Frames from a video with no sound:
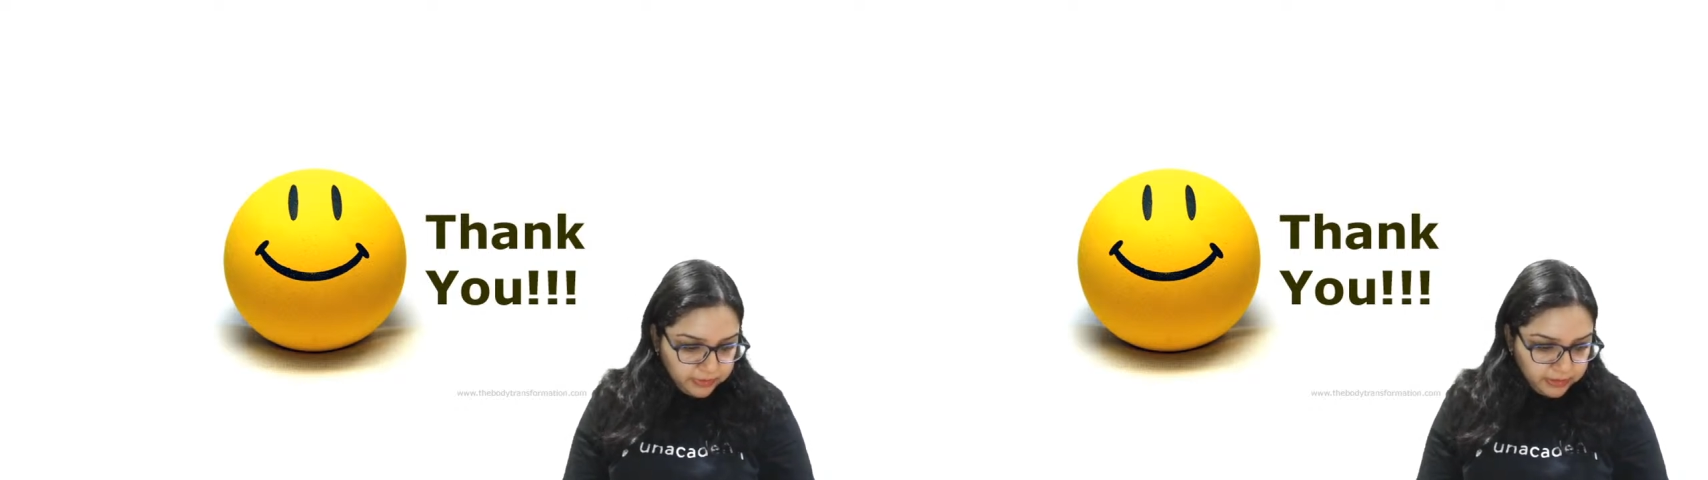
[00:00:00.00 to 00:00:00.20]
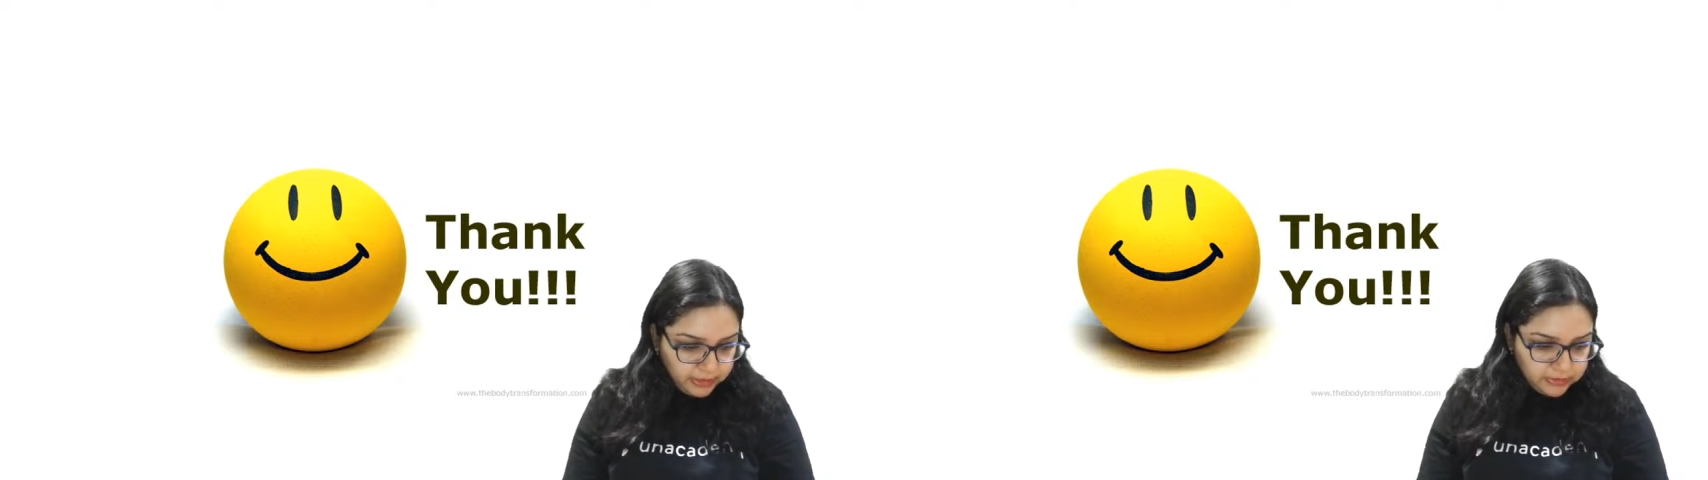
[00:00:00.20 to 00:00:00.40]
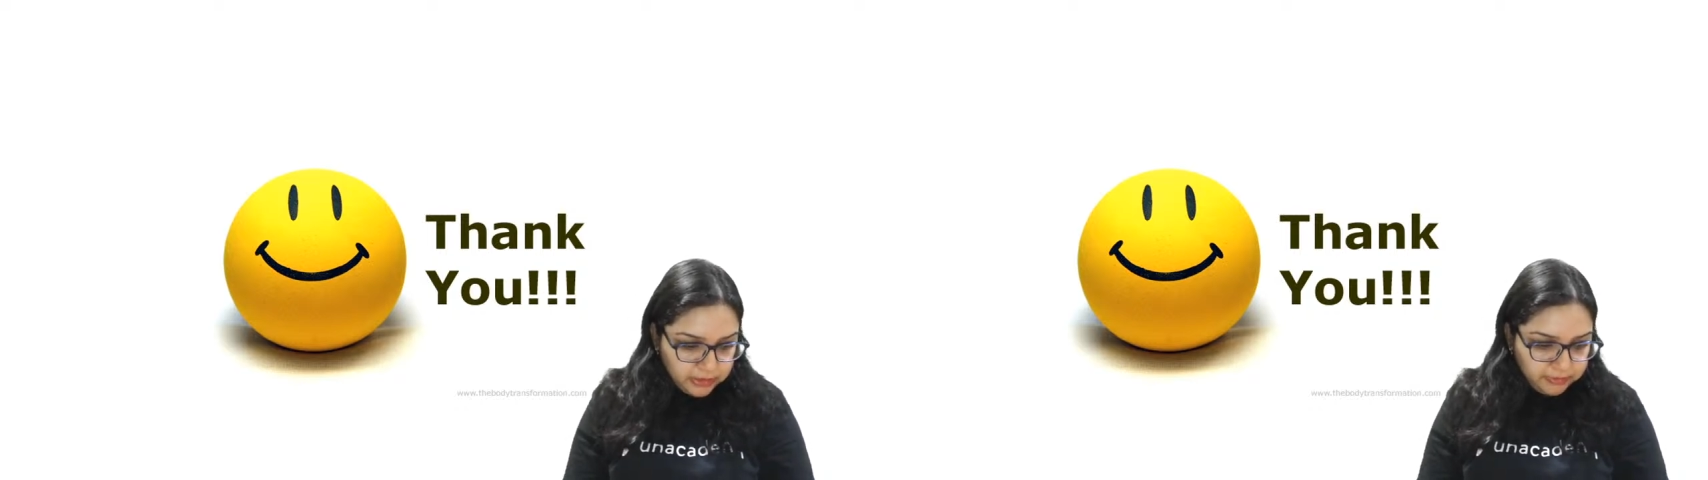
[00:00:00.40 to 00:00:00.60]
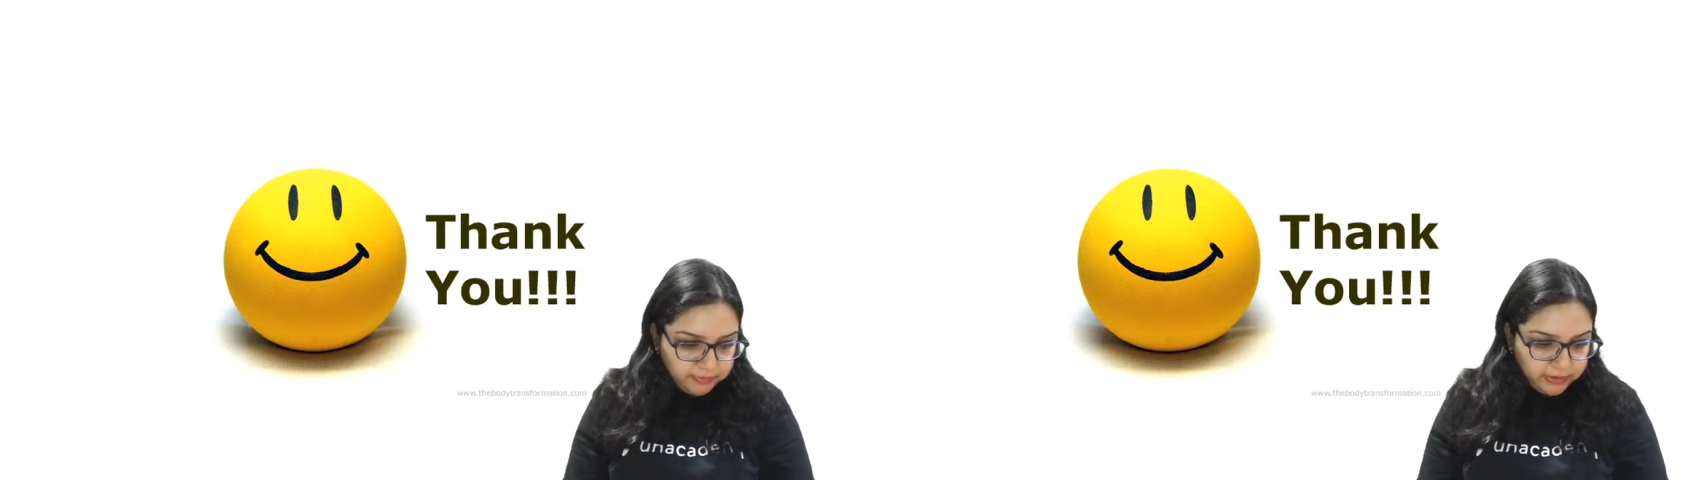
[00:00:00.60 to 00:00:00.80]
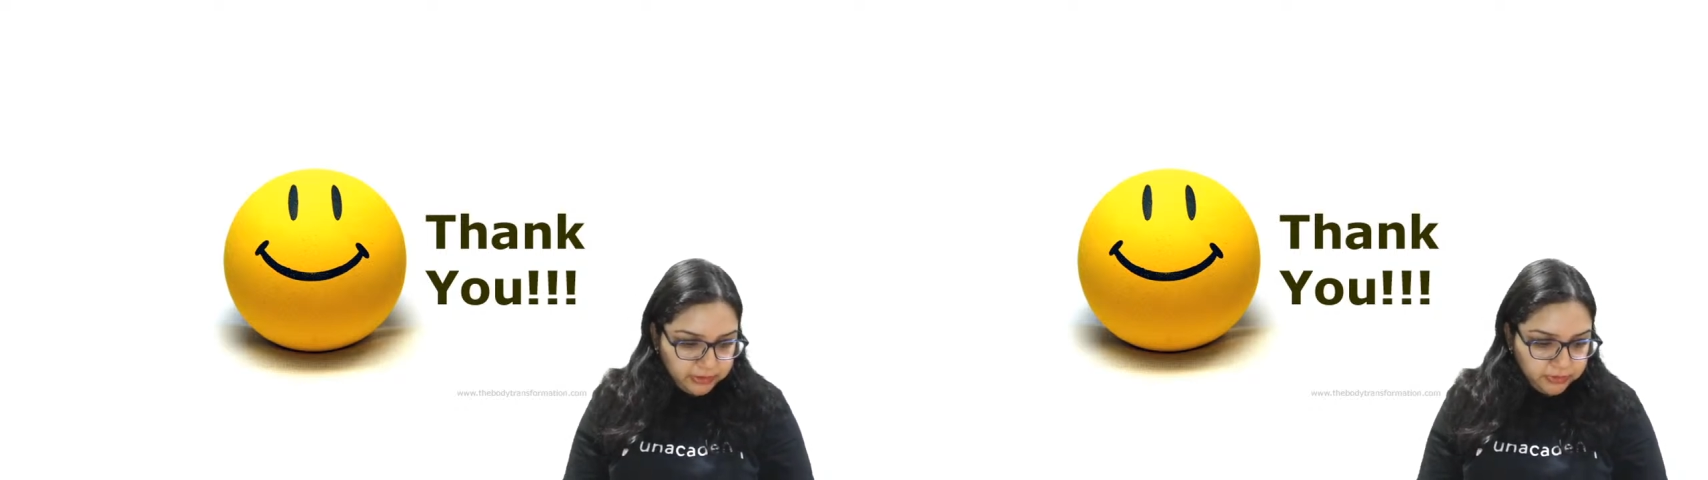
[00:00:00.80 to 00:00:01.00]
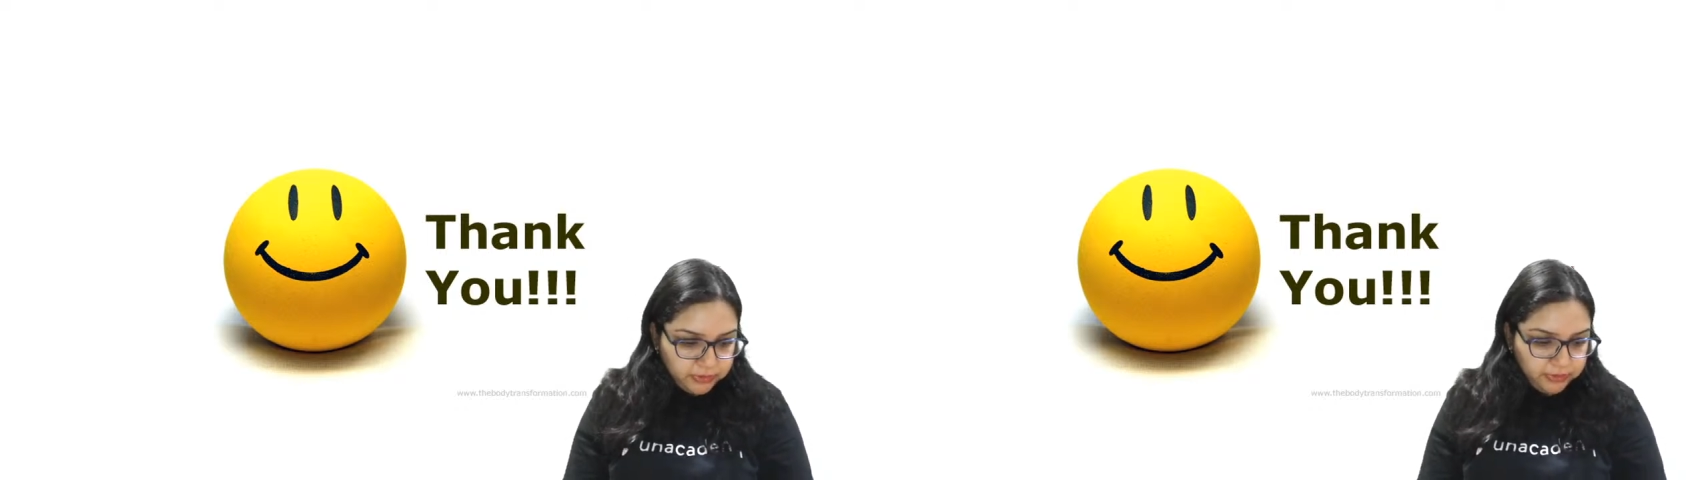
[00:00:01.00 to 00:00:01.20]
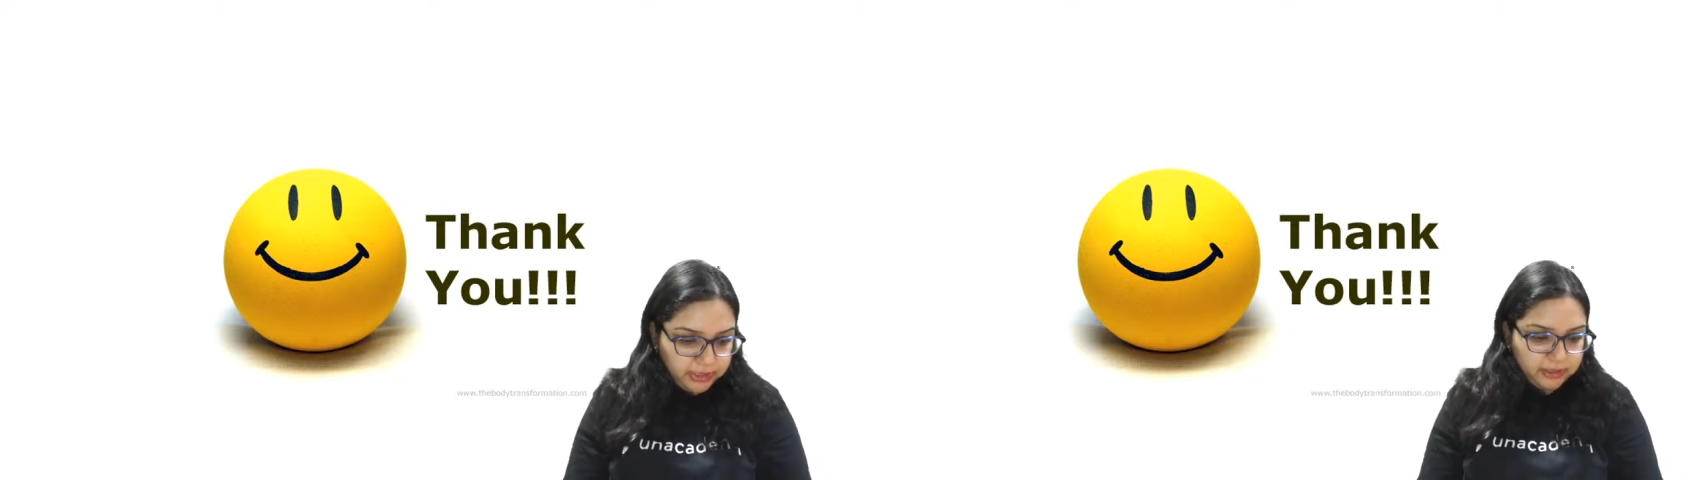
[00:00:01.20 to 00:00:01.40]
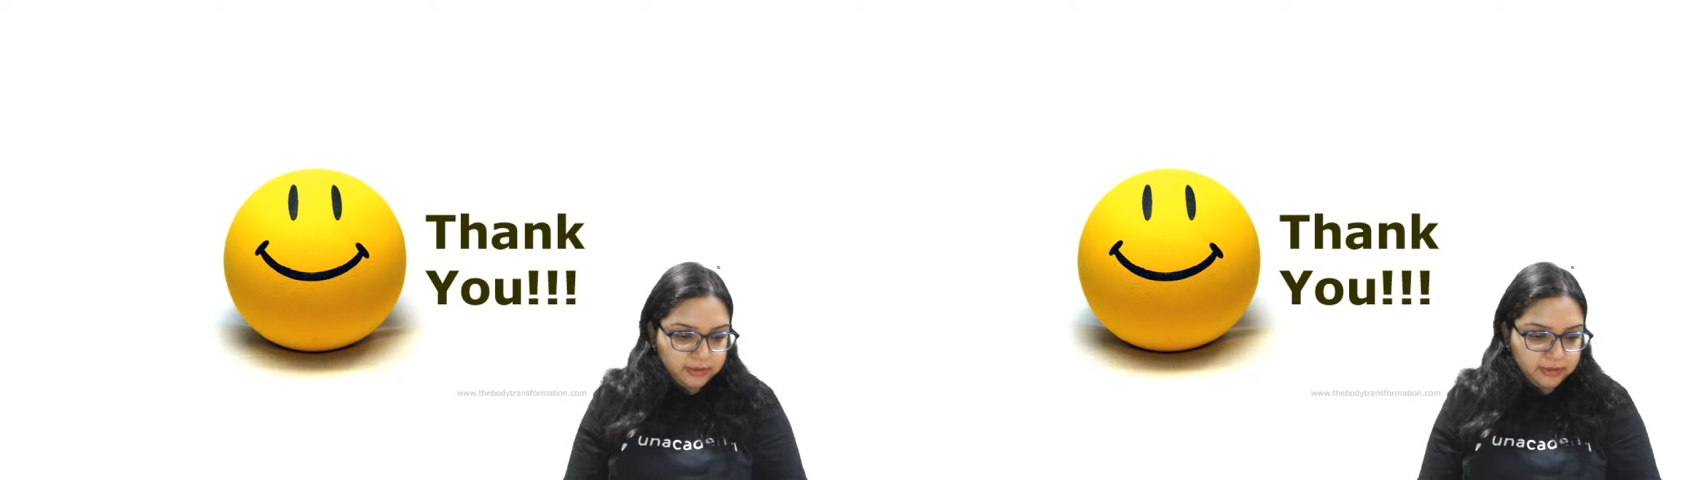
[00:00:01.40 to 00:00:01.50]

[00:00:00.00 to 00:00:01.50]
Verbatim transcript: Yes, Ravi, where did you read